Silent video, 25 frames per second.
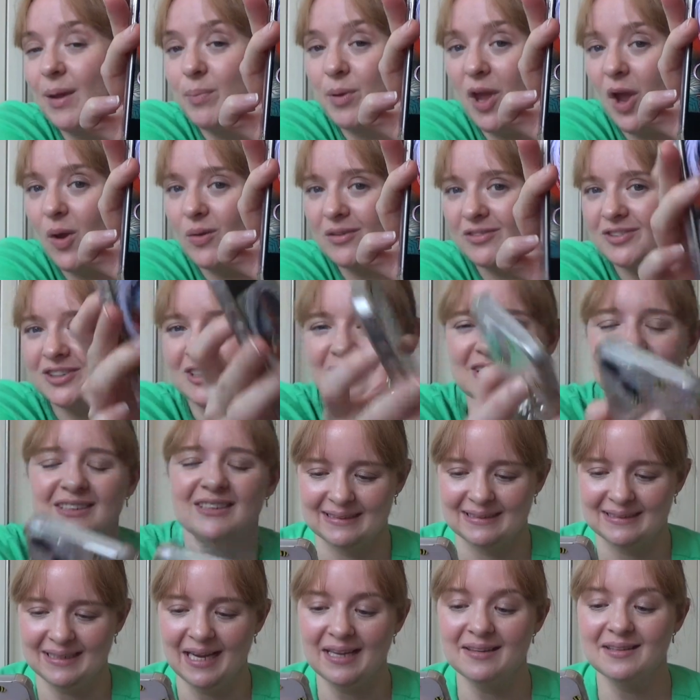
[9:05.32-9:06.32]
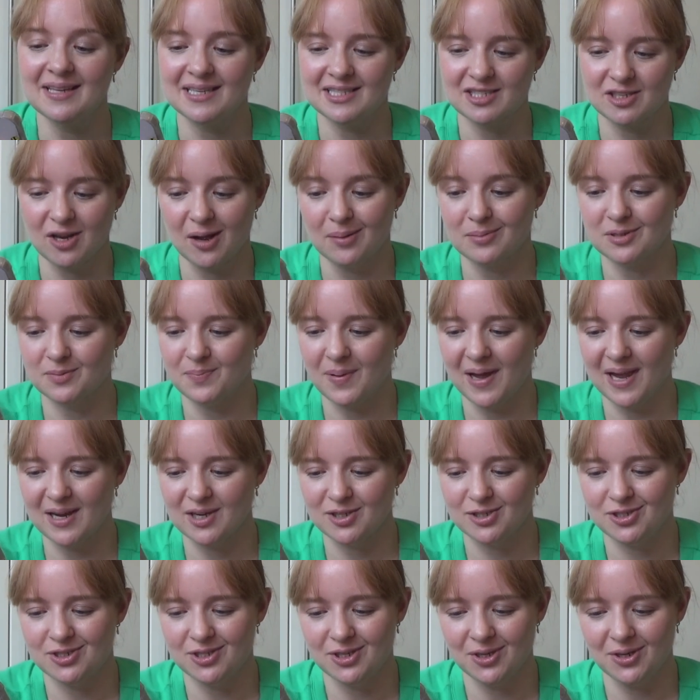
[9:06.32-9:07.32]
beautiful. And this comes back
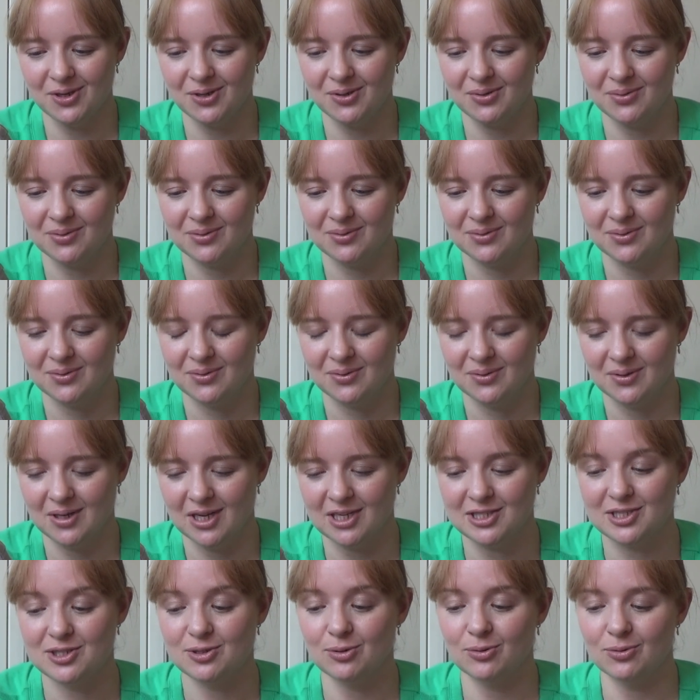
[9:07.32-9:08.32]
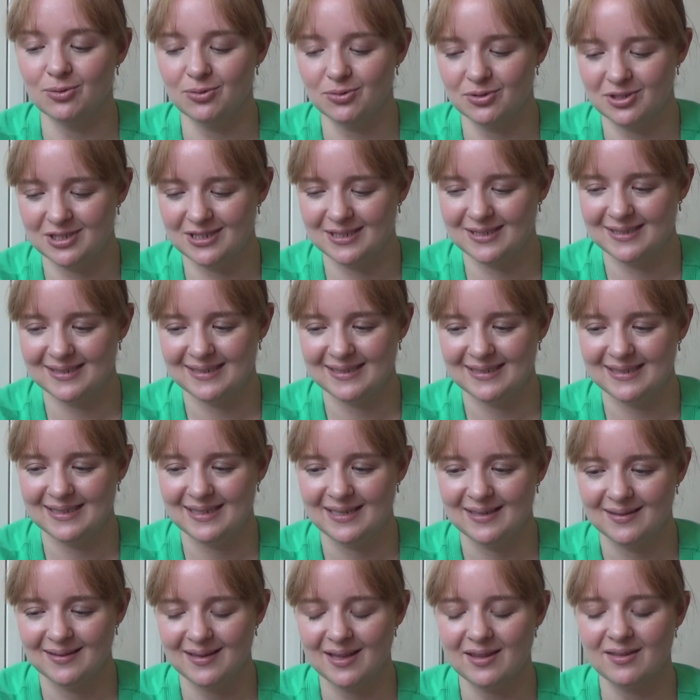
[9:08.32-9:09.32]
to a sword
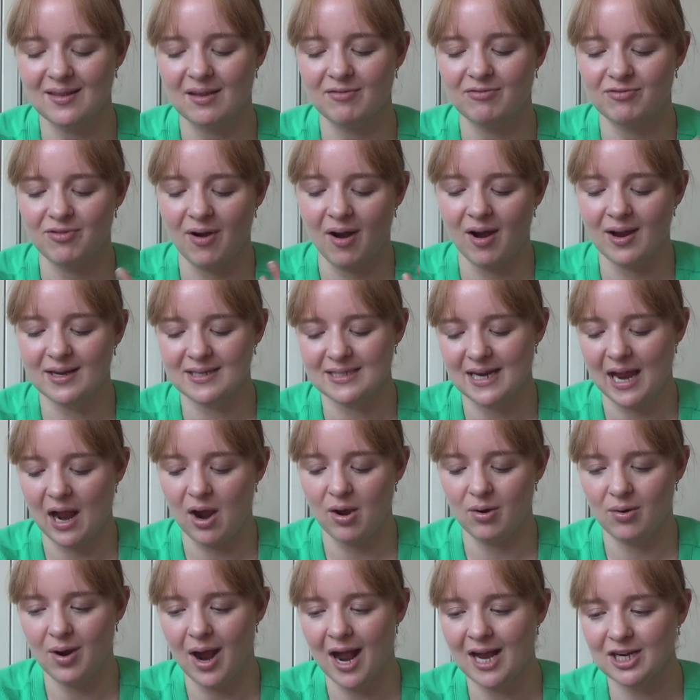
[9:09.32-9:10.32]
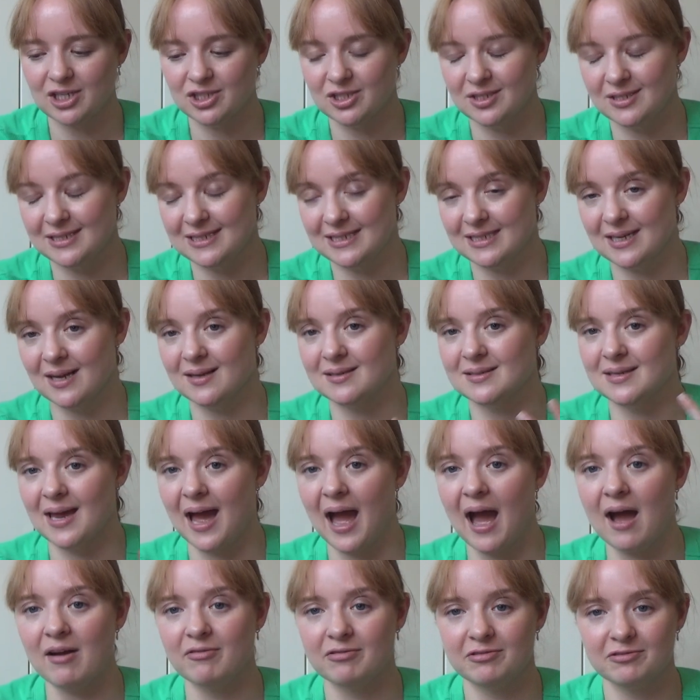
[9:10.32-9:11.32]
that they find out actually does
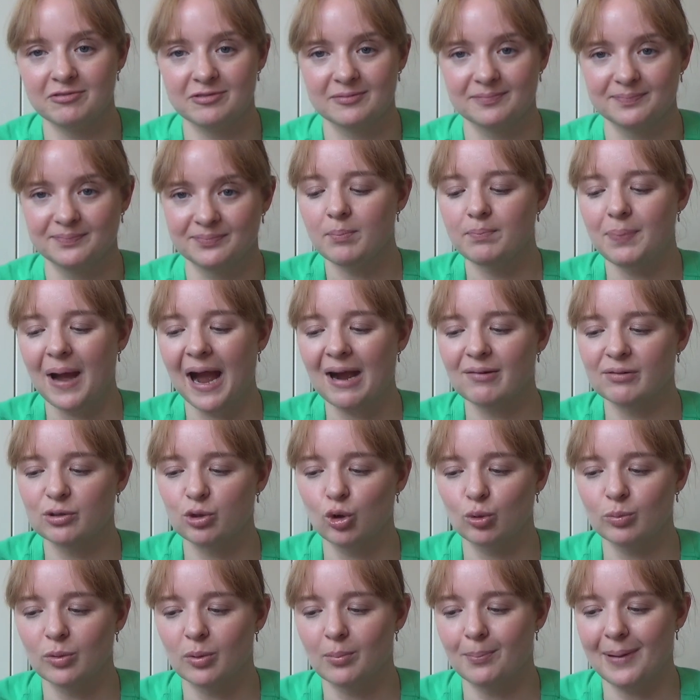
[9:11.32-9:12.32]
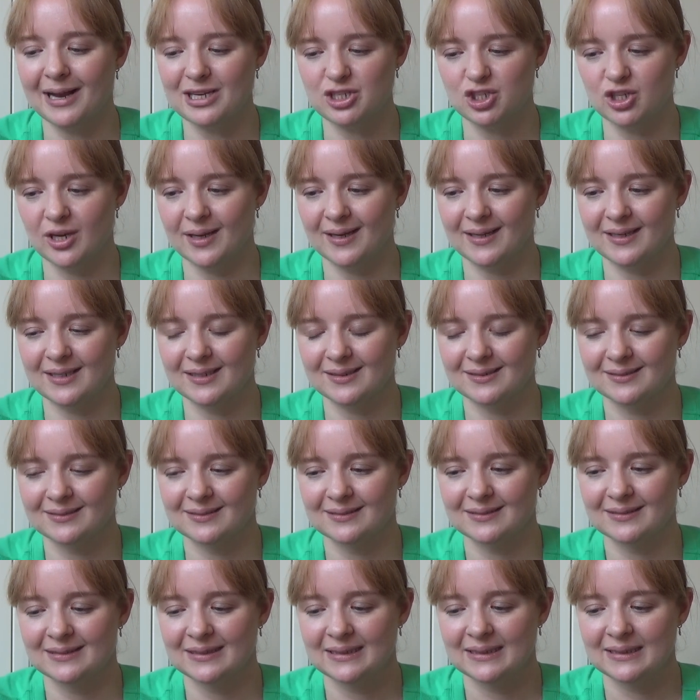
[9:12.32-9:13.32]
have paranormal magic
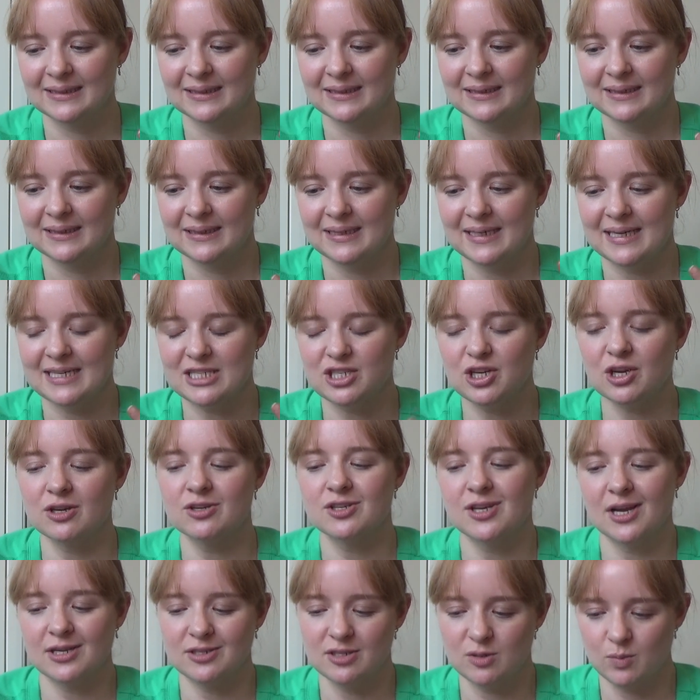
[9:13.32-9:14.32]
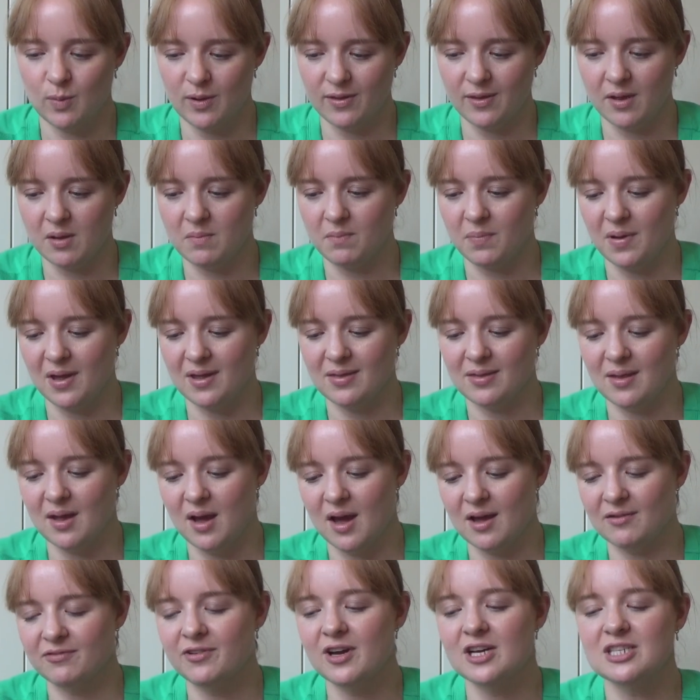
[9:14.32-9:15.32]
associated with it, but
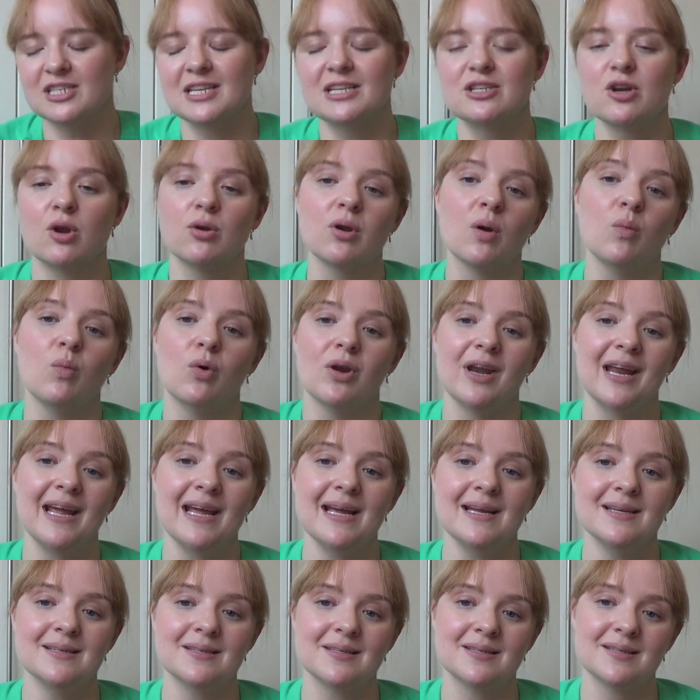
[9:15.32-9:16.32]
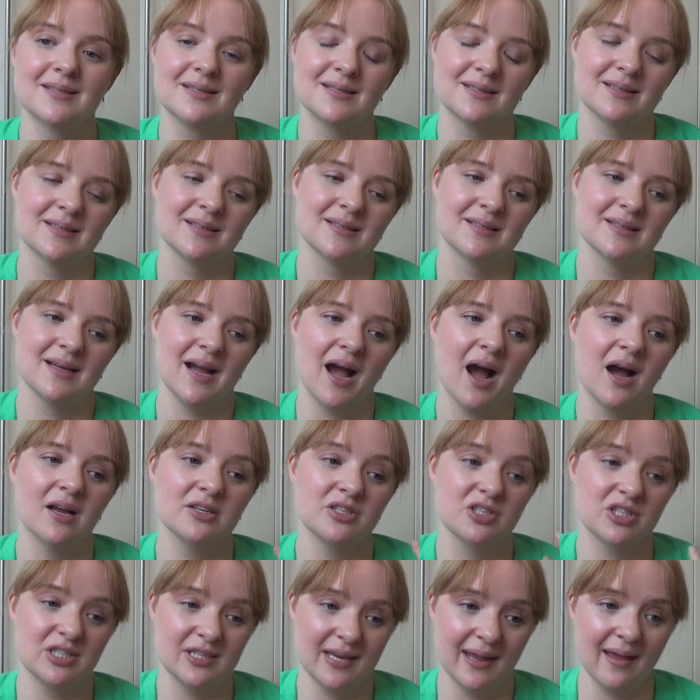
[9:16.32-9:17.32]
at first they don't know what it is
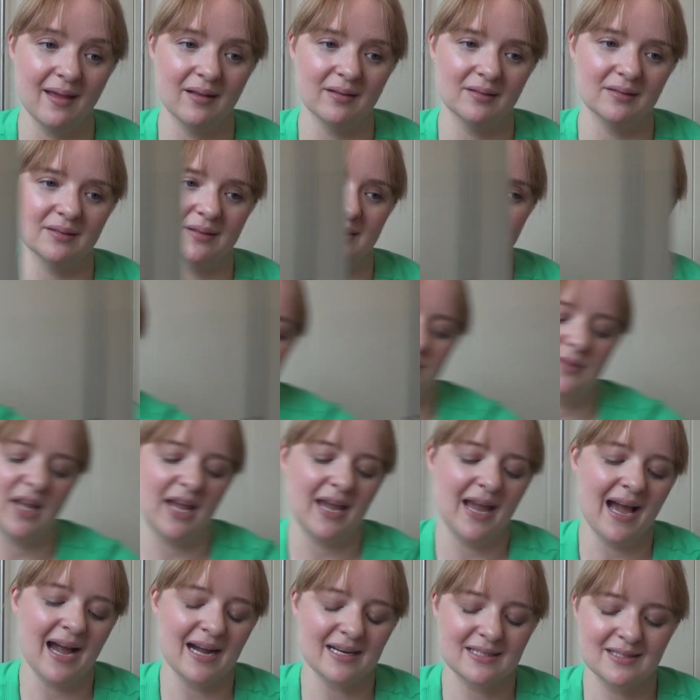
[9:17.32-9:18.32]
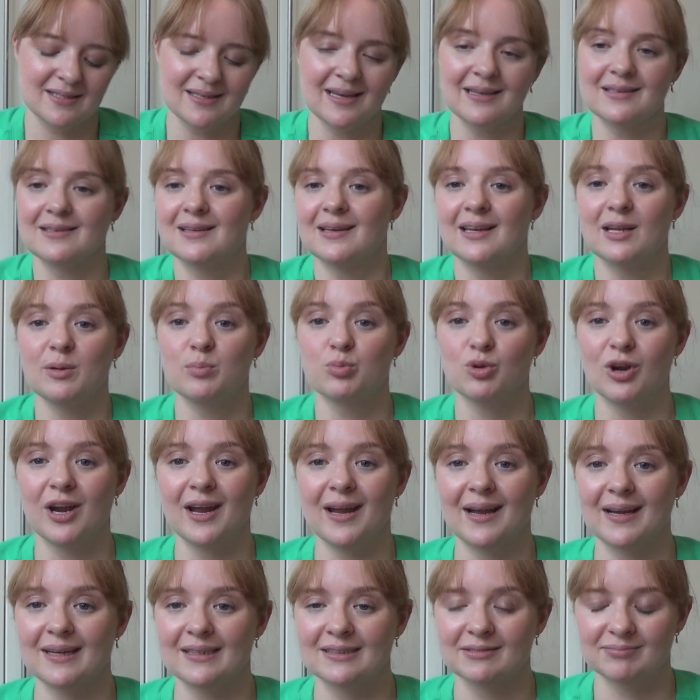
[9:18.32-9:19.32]
until they accidentally bring